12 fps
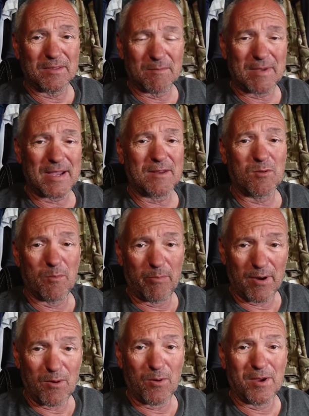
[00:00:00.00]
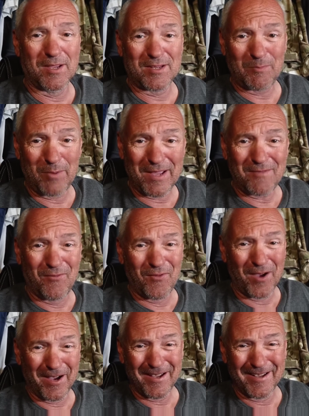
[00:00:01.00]
the man who broke a
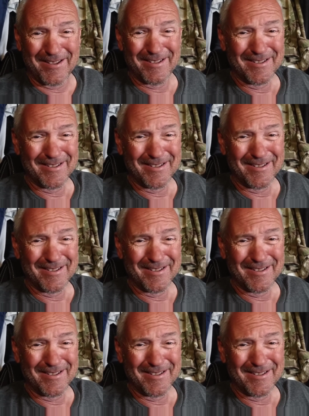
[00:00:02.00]
Spitfire.